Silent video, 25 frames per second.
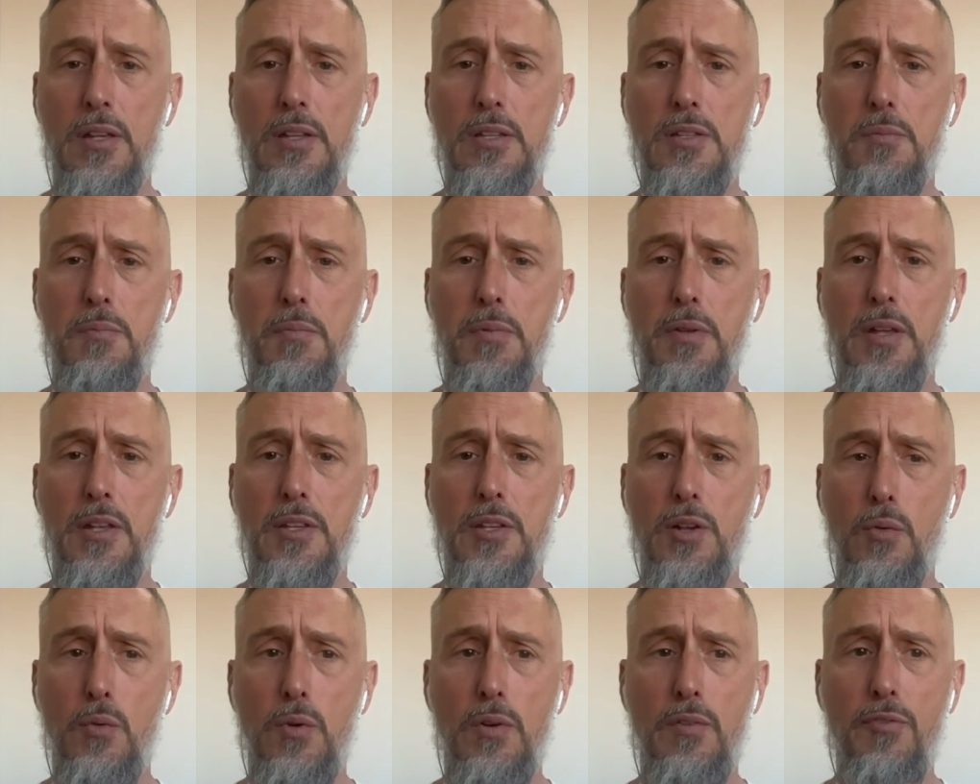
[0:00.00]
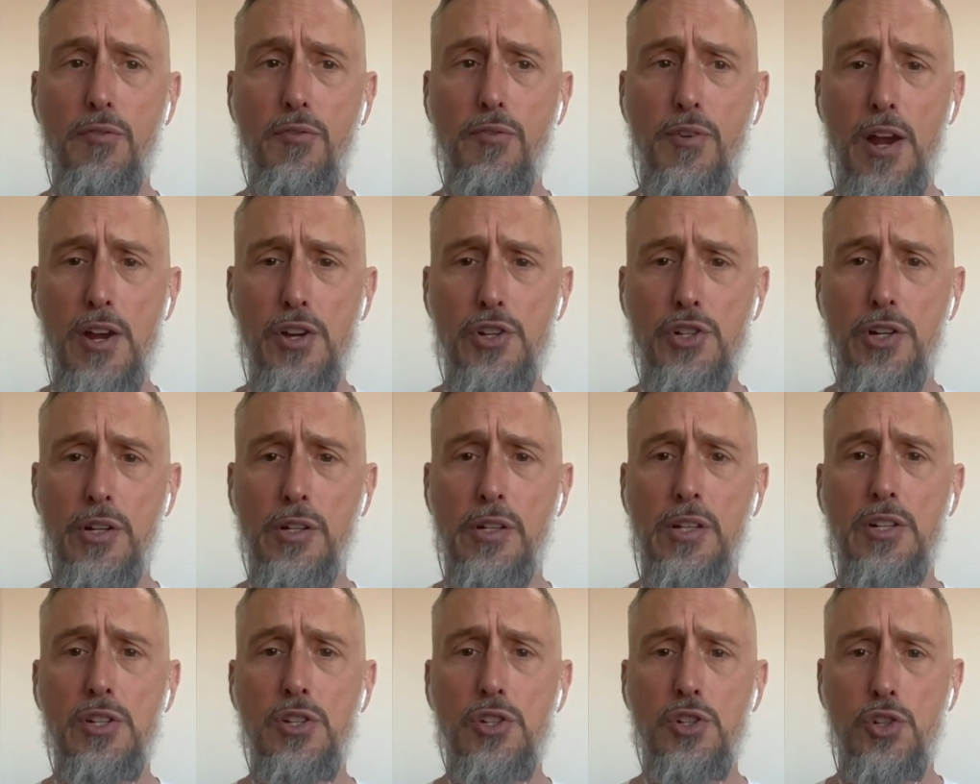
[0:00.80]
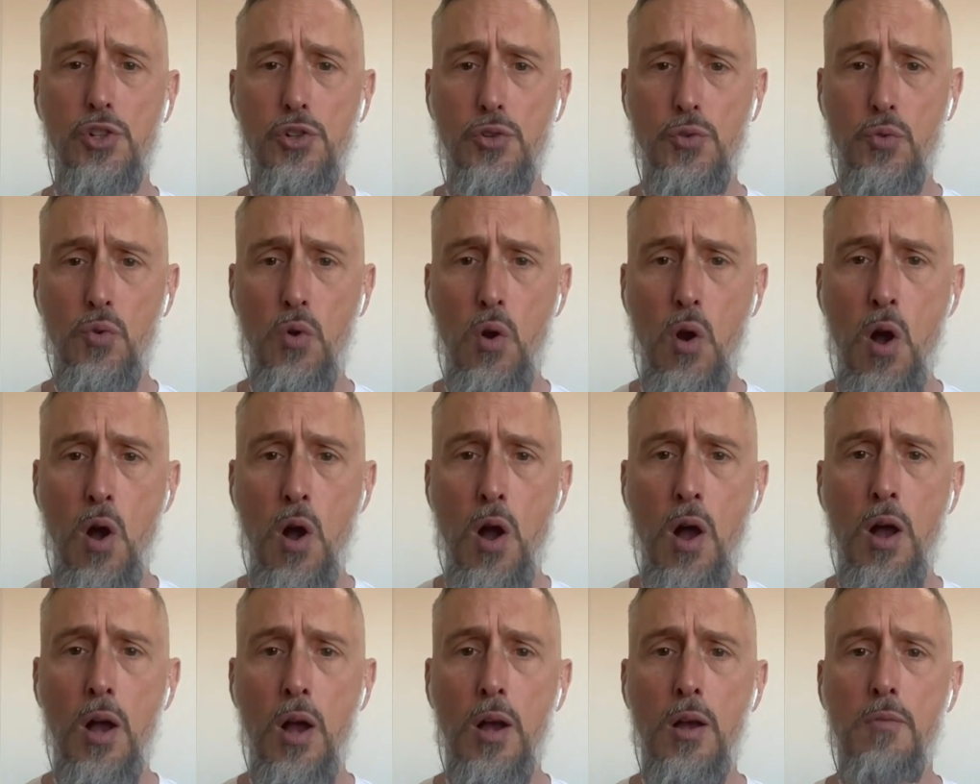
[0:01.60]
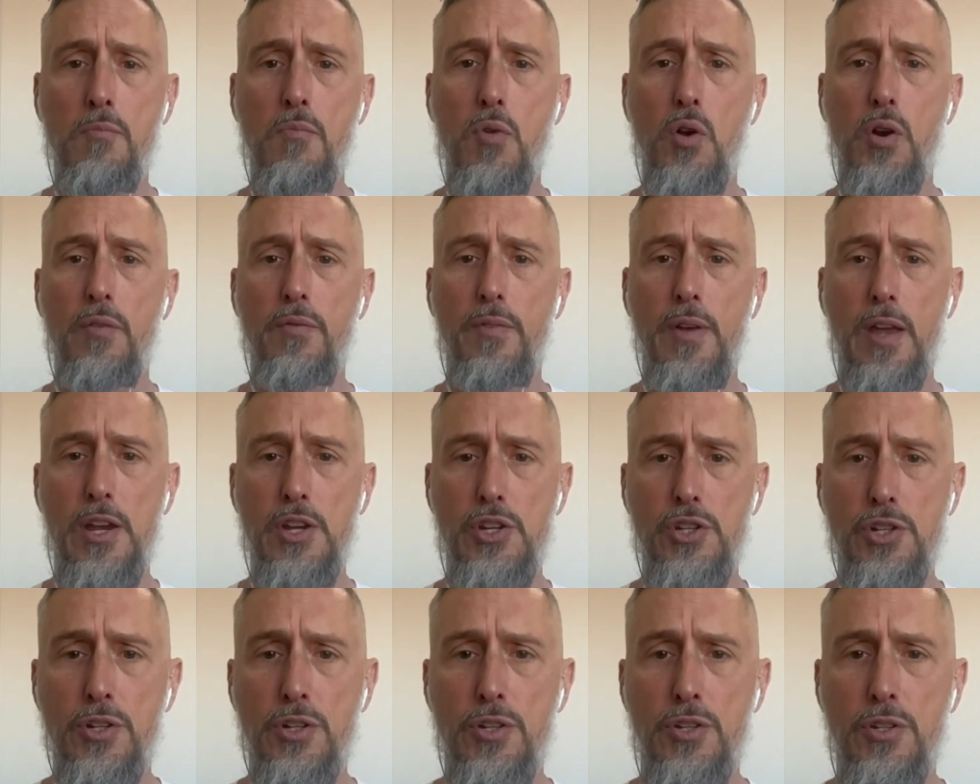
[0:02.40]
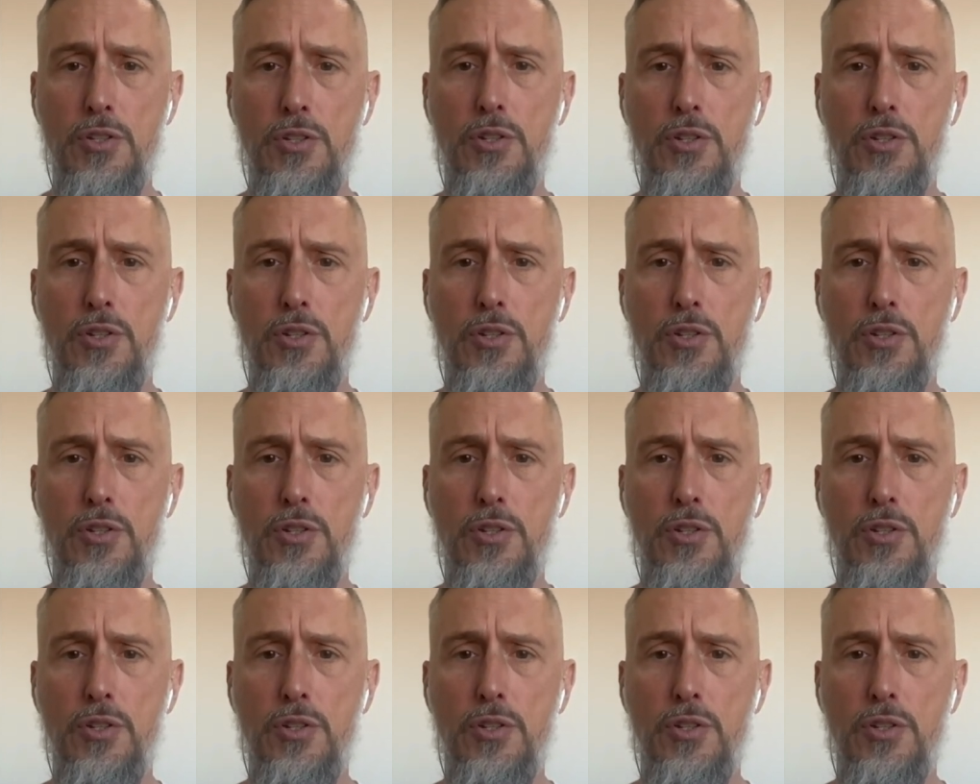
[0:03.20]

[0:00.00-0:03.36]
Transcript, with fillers: it's it's a refreshingly strong motivation